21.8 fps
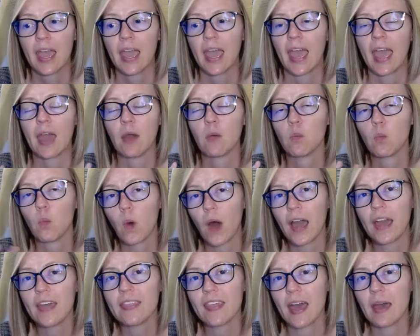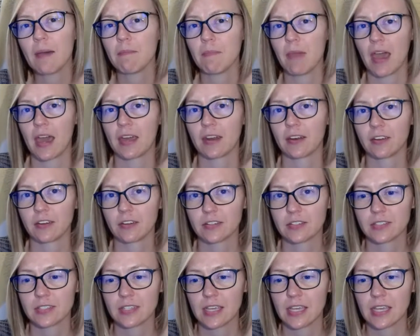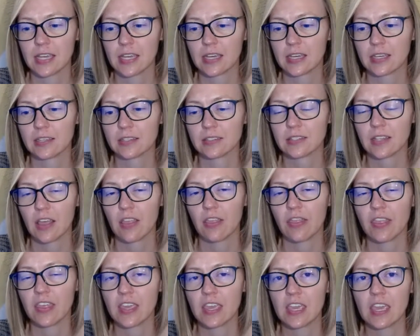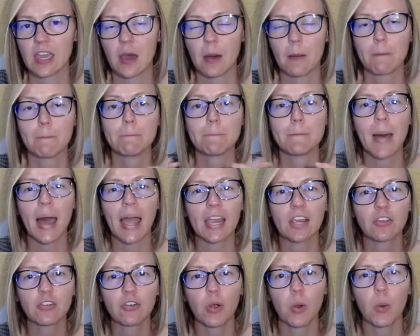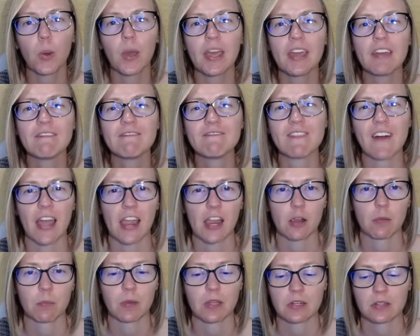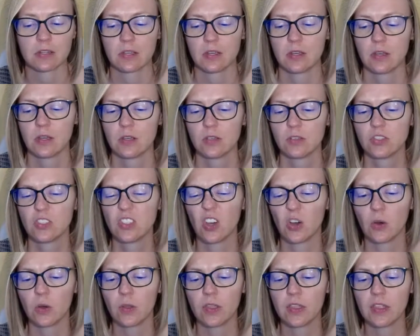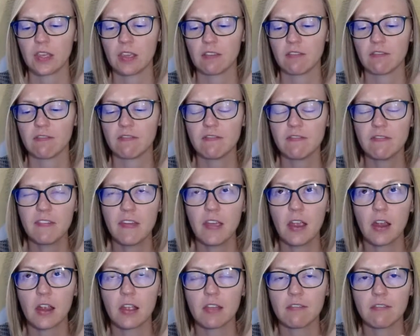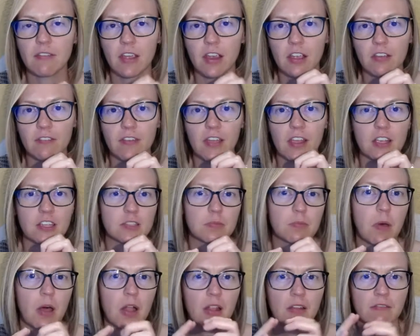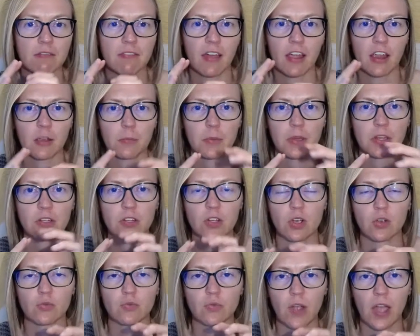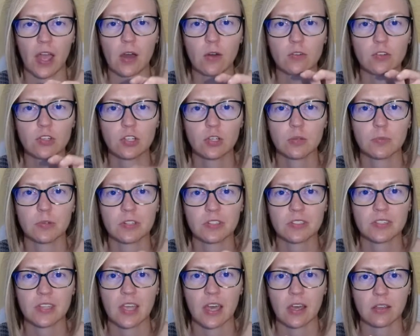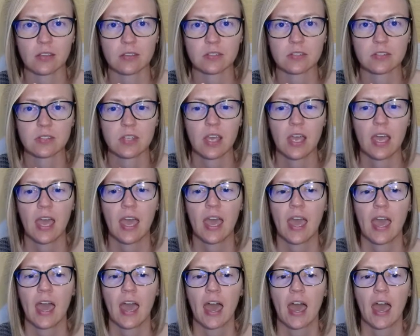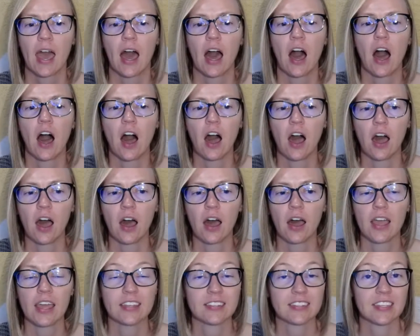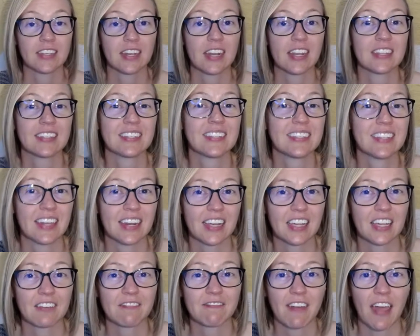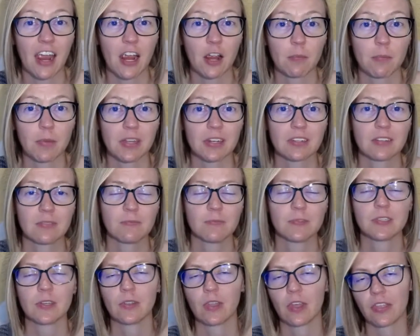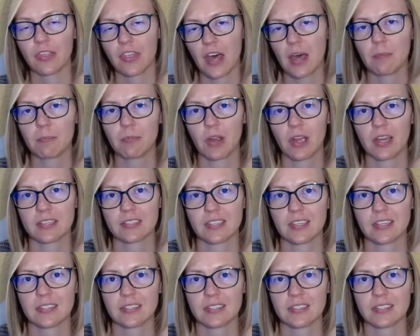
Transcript: And why that matters is the microenvironment. So the very, very, very small environment around tumor cells, it's an acidic environment. So the thought process